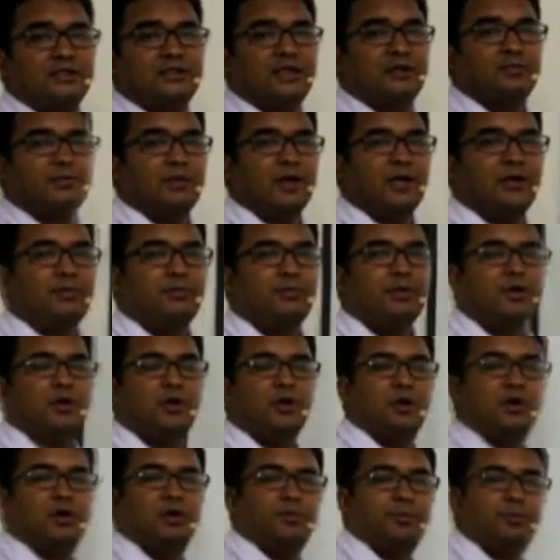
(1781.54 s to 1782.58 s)
line, there might be
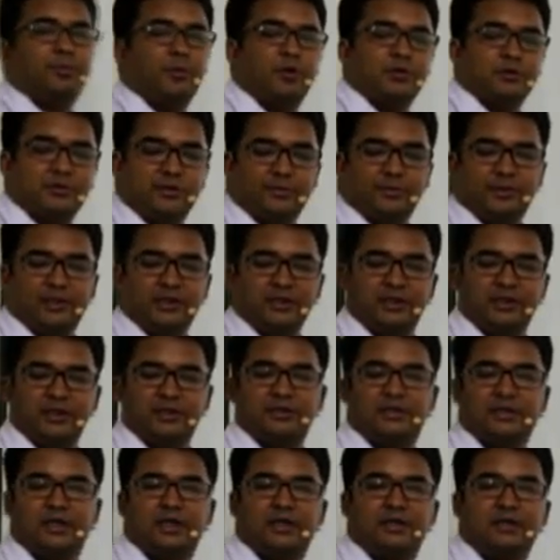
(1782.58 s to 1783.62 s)
a
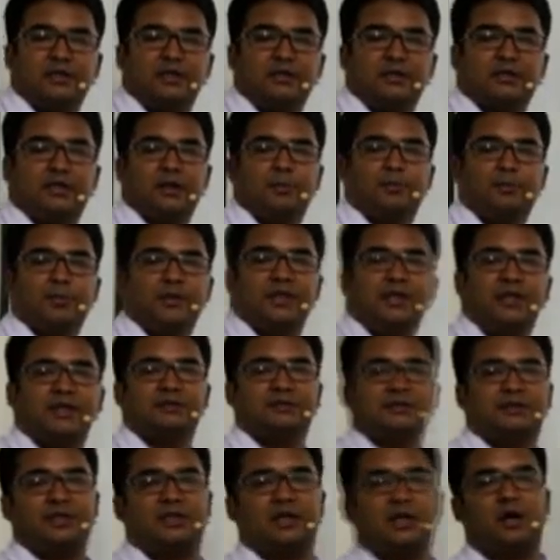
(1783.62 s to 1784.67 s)
possibility that company
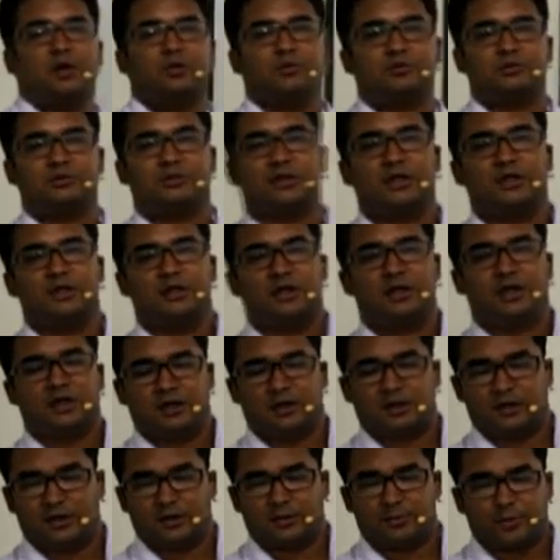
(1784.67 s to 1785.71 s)
has announced
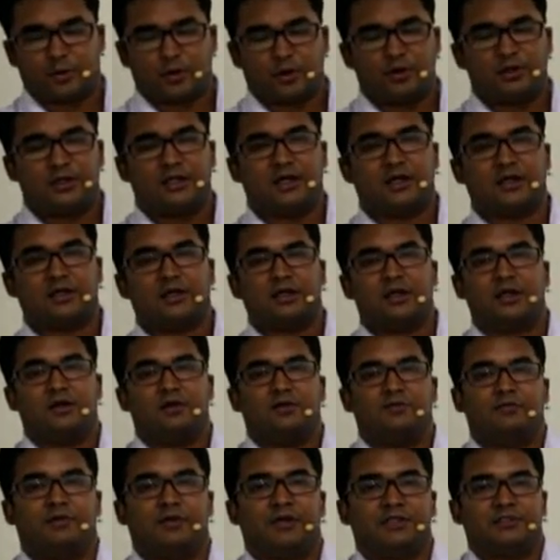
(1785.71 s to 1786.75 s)
a product
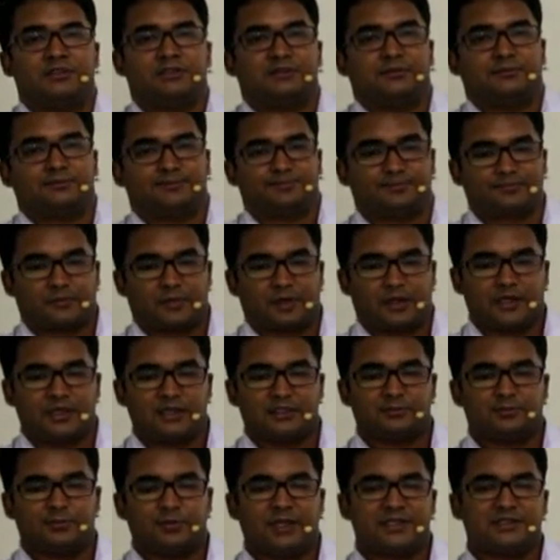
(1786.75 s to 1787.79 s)
which
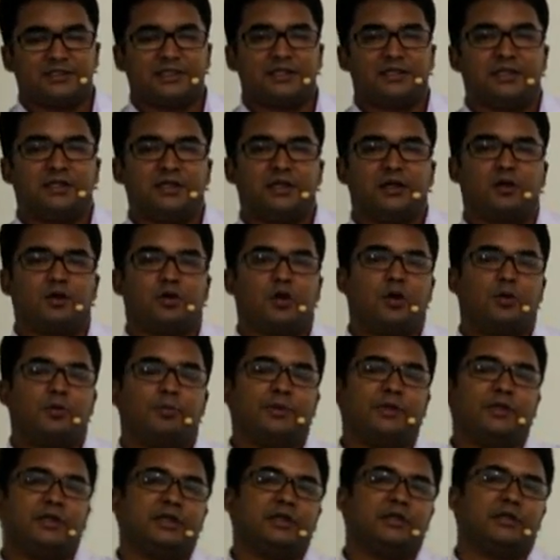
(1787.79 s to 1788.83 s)
is basically a
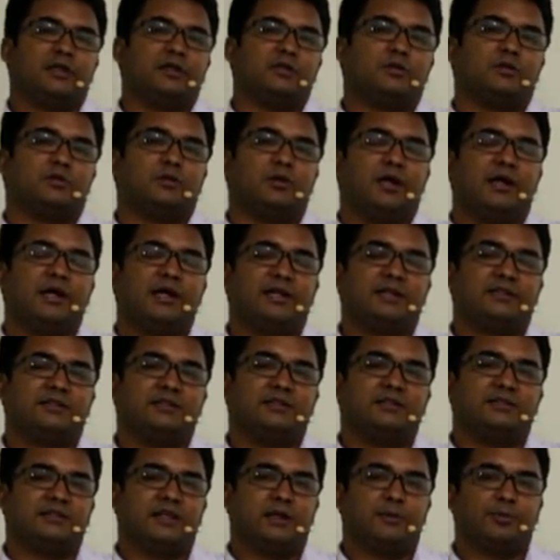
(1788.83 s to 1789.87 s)
competitor to an
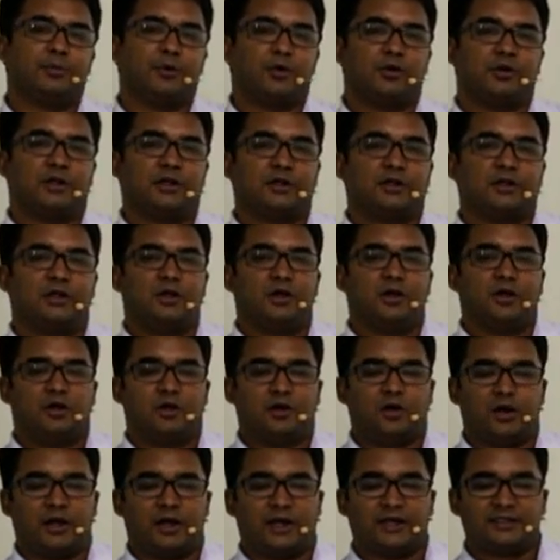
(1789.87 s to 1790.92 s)
existing product.
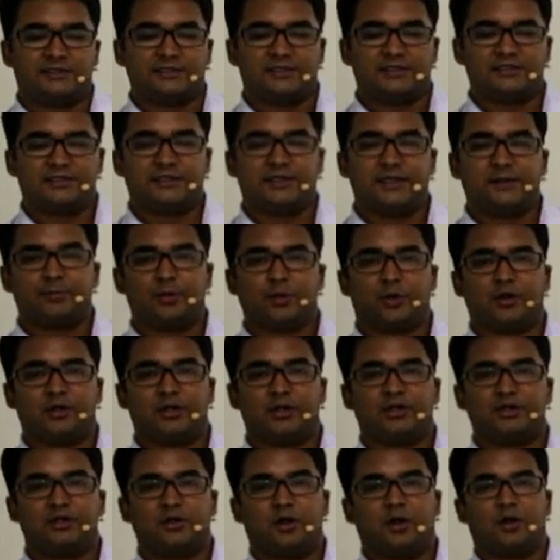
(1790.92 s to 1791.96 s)
Existing
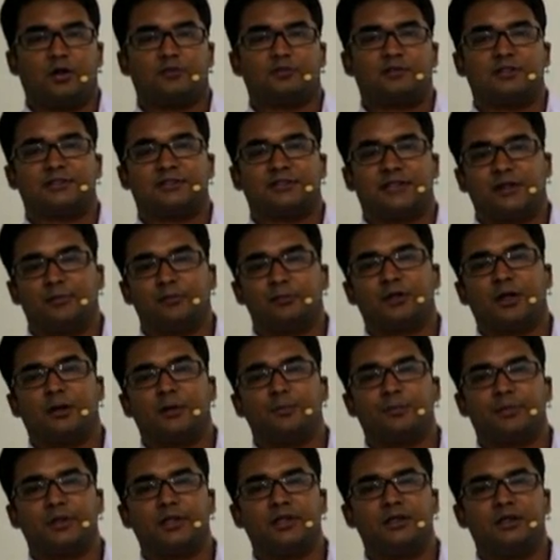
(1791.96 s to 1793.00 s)
product of the same
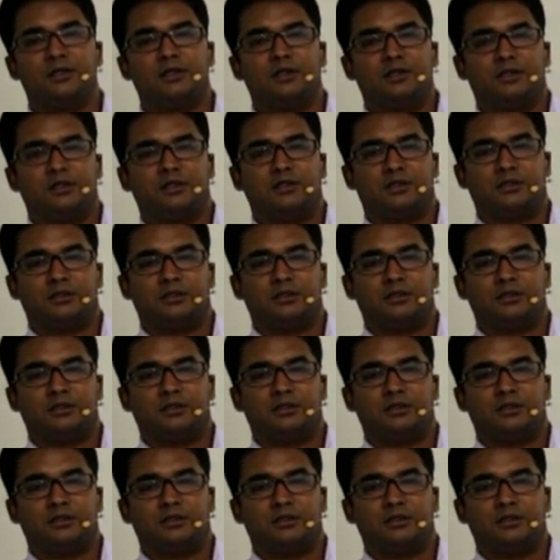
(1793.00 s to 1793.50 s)
company,